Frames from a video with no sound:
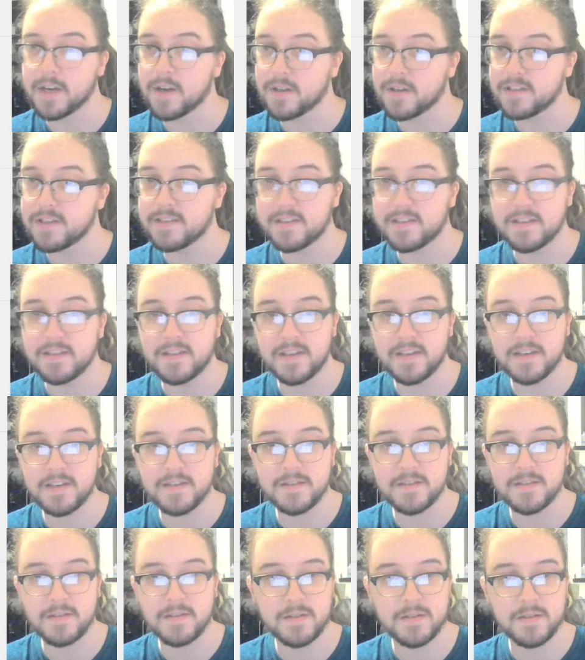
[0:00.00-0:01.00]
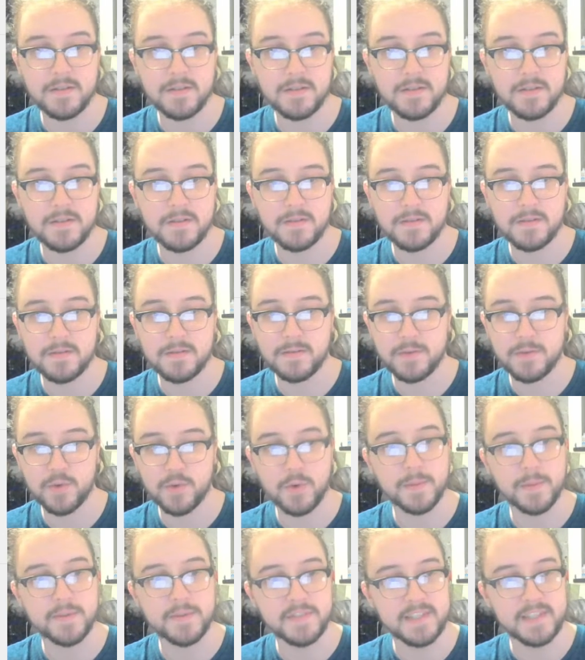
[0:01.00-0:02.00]
All these good things.
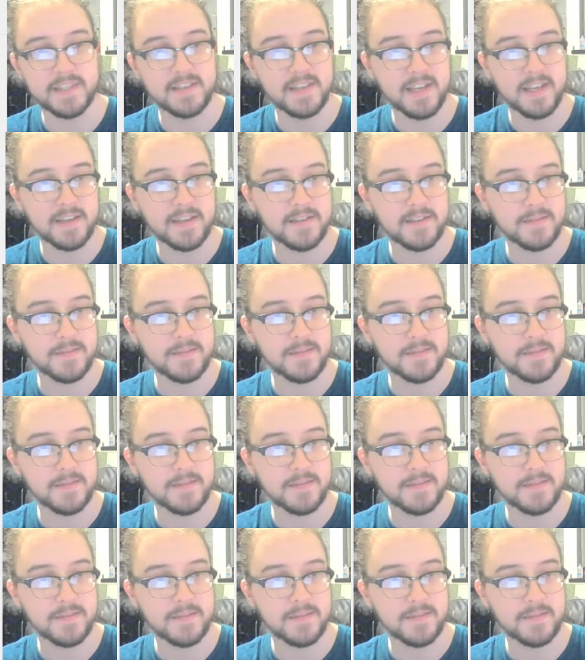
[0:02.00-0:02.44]
Swarm of insects.